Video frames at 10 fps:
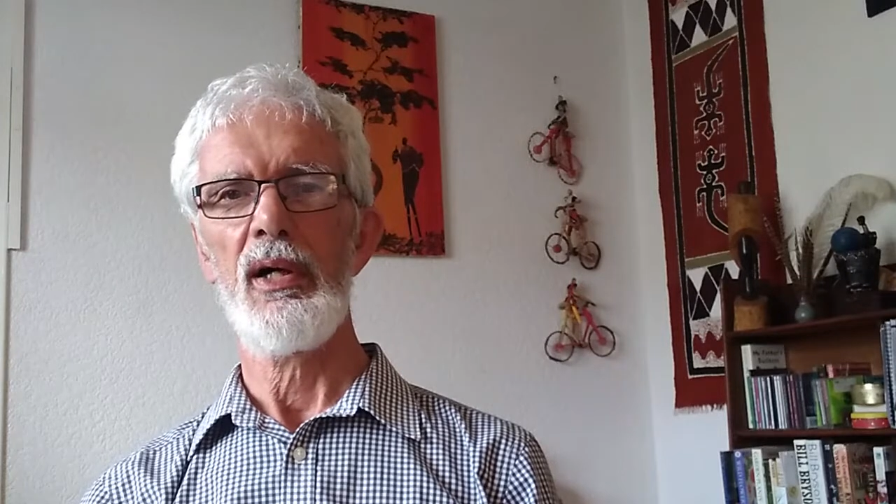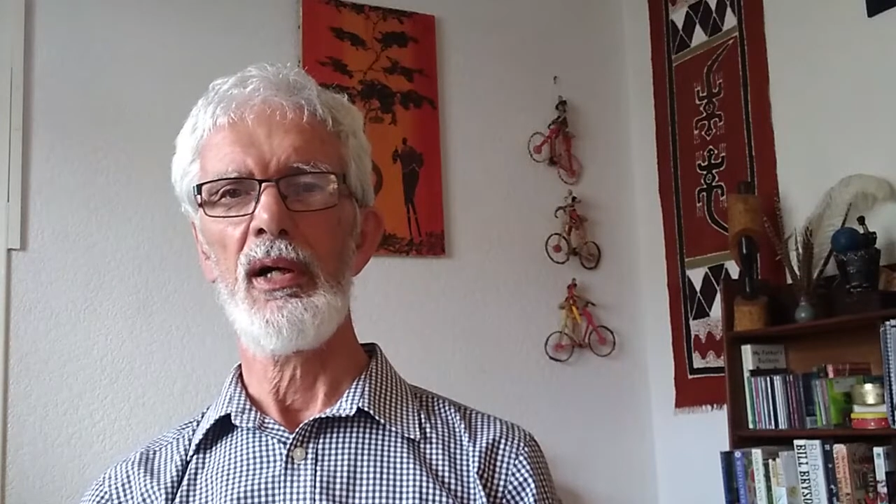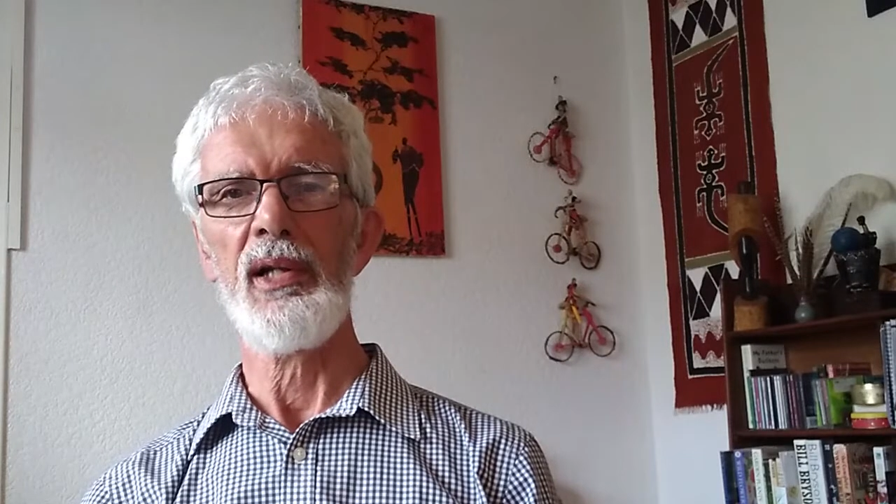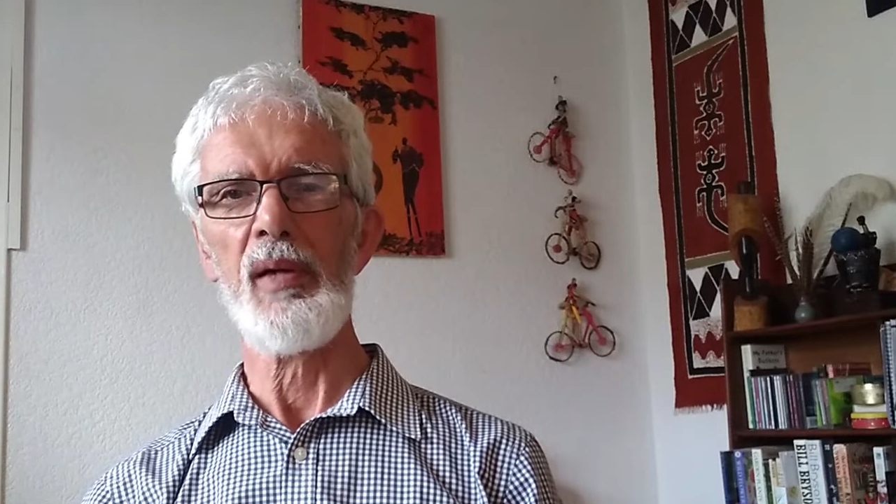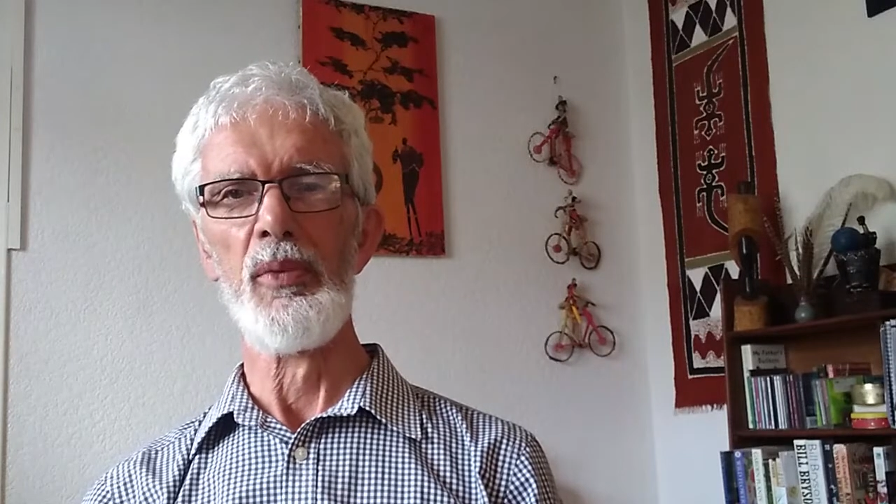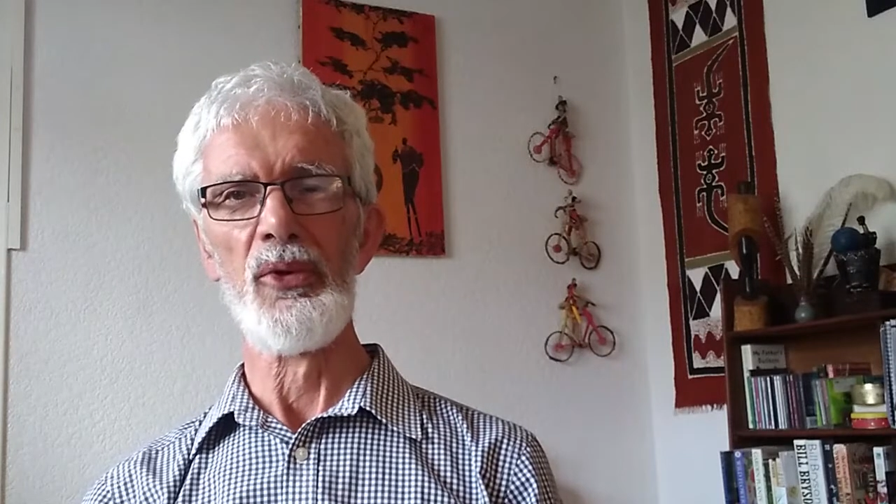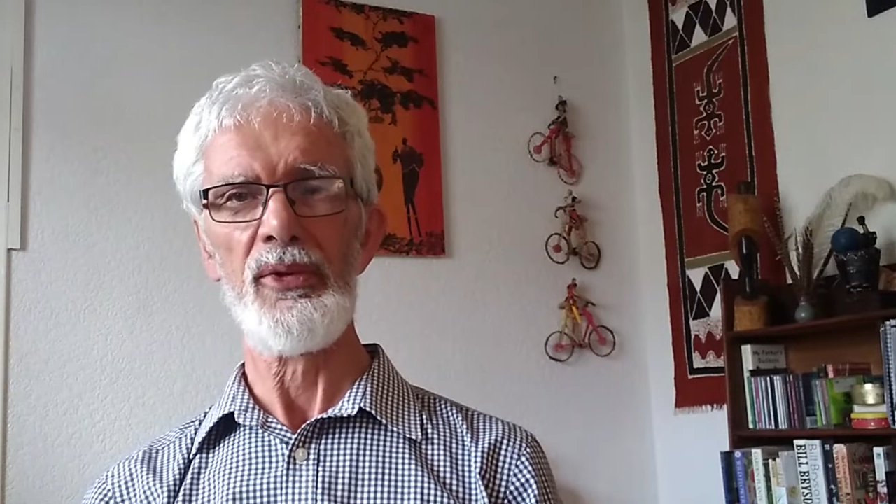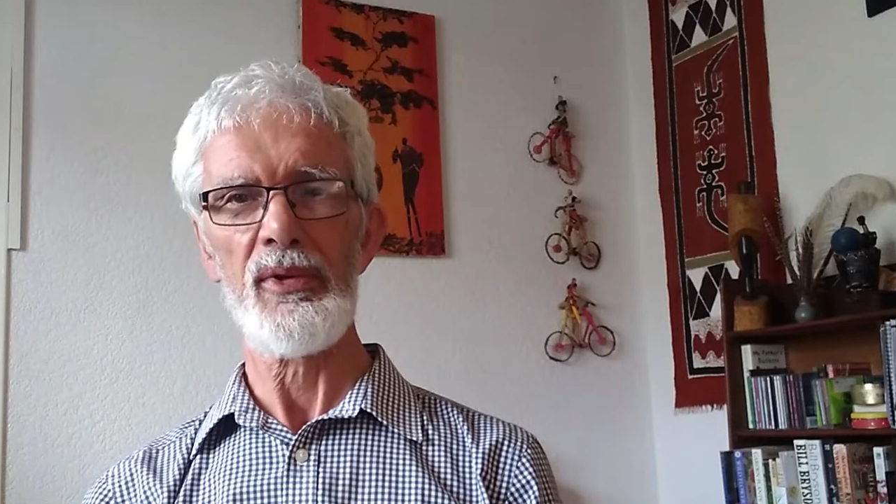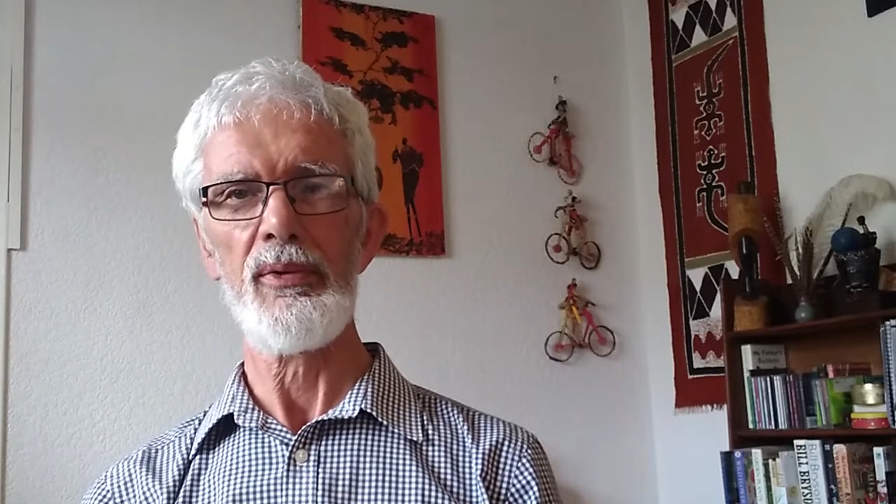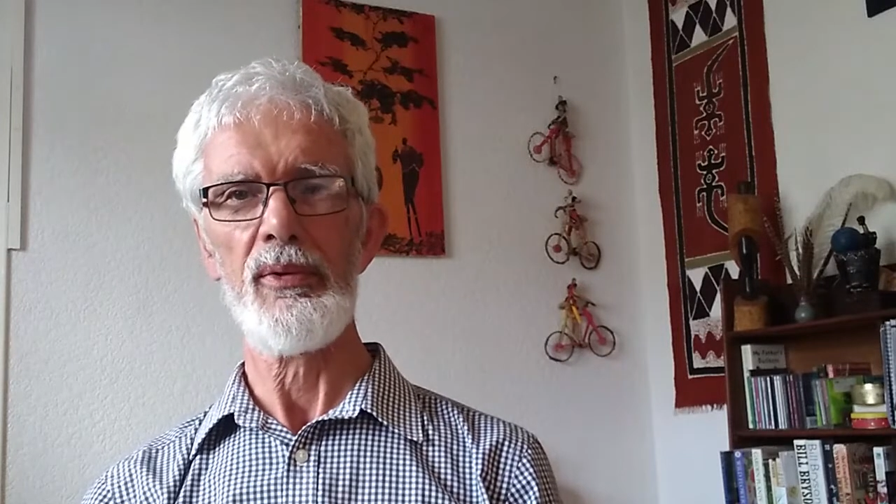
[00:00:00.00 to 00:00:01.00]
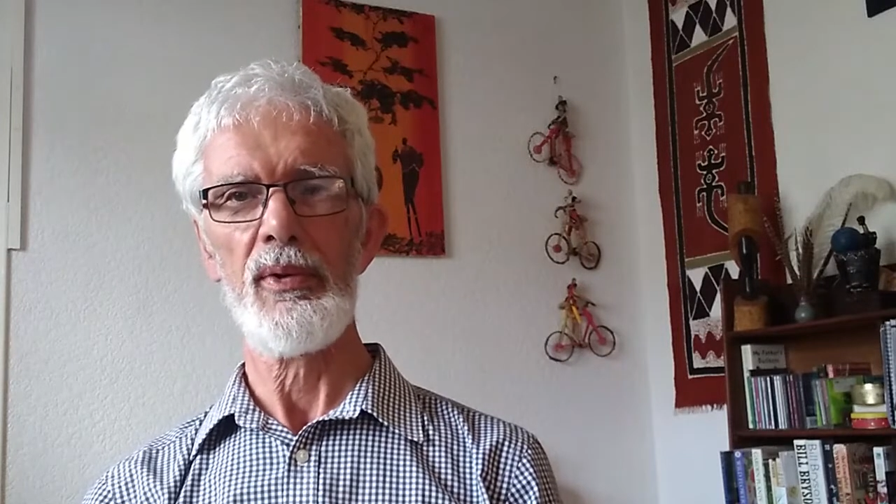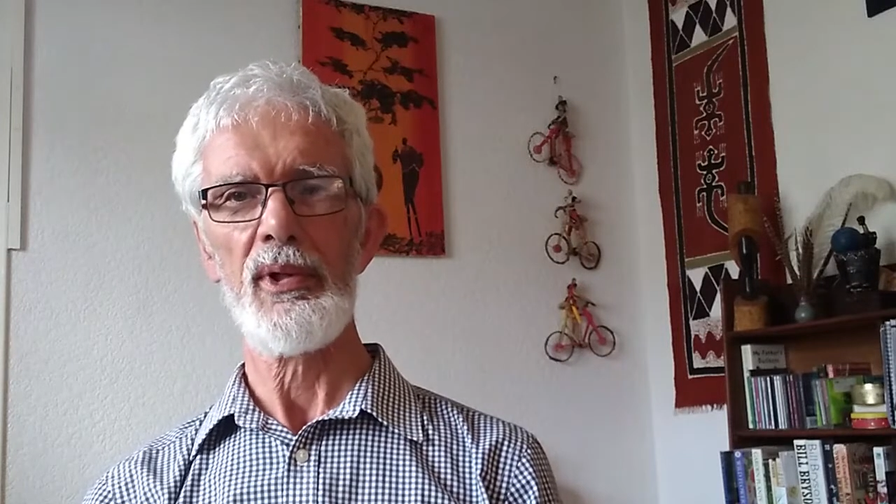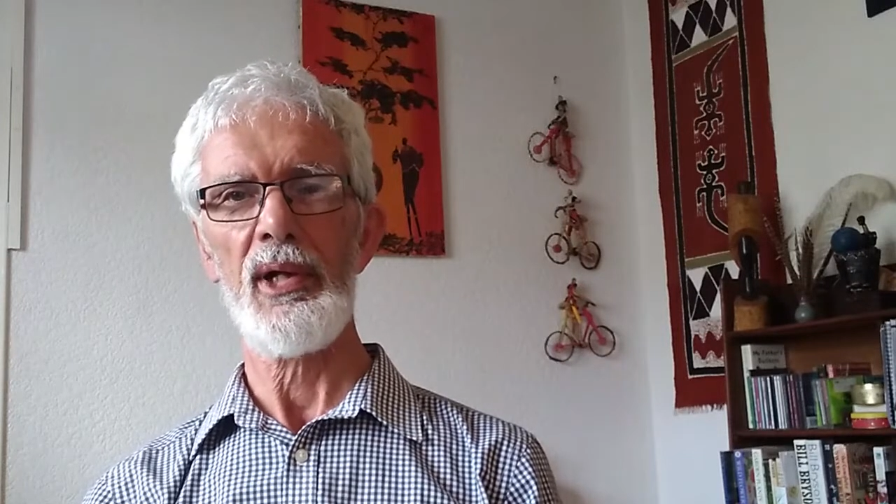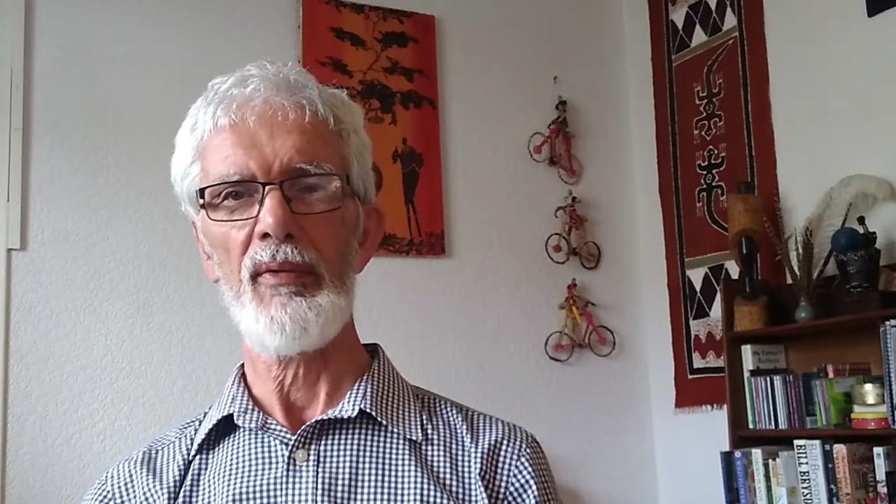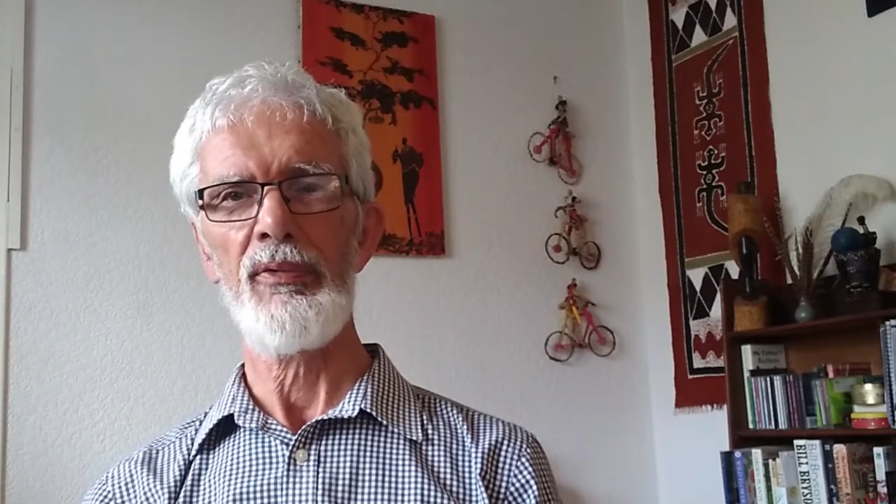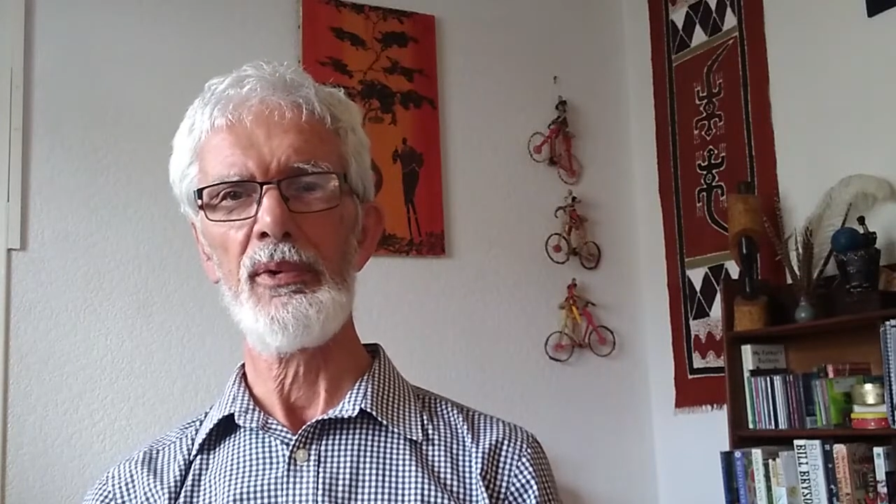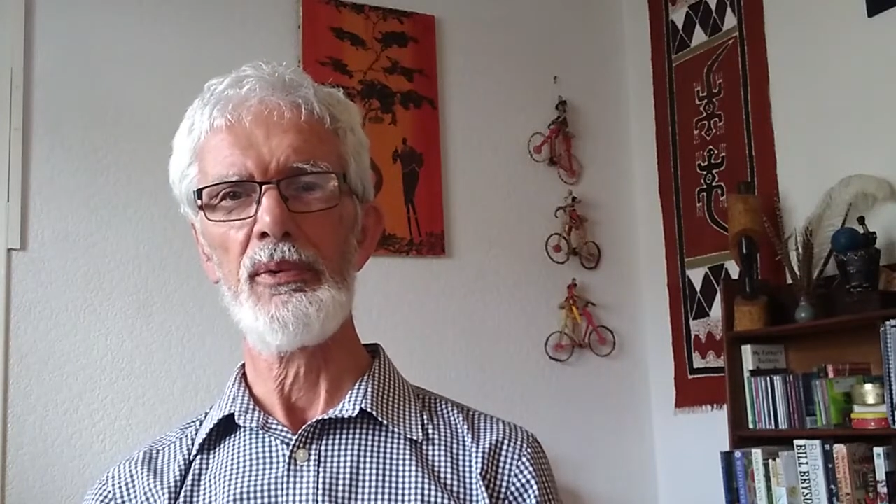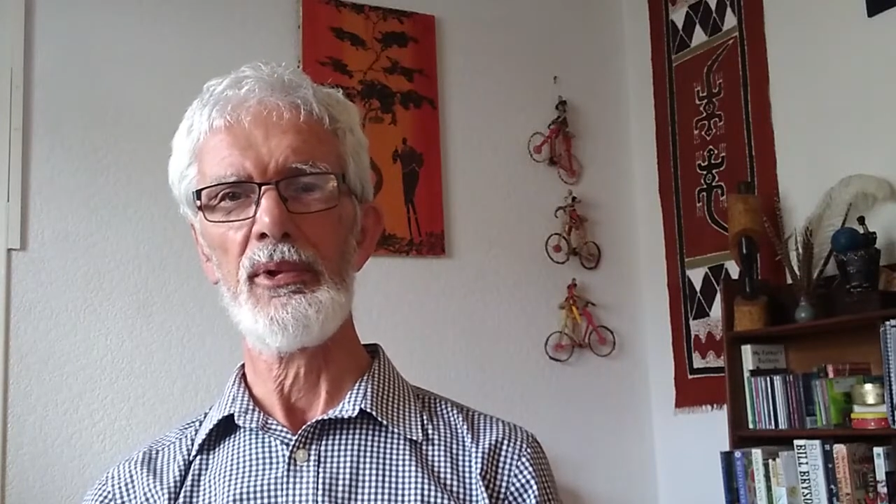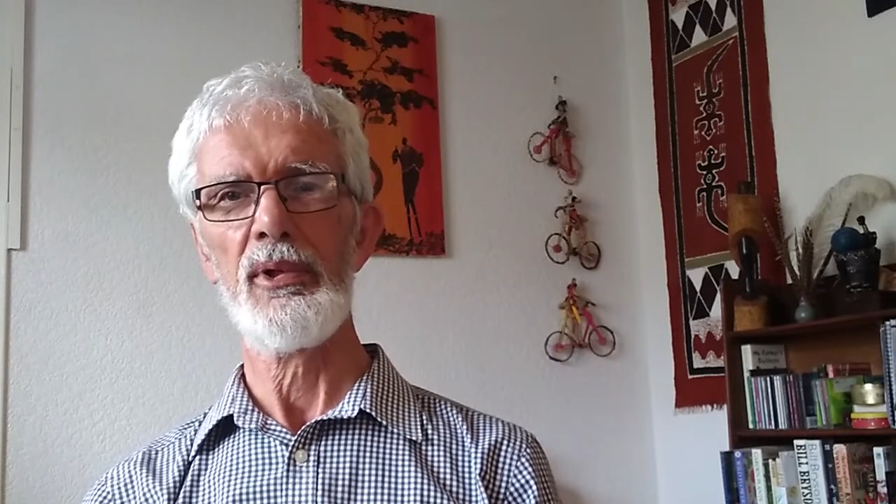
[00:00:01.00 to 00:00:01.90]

unable to get food,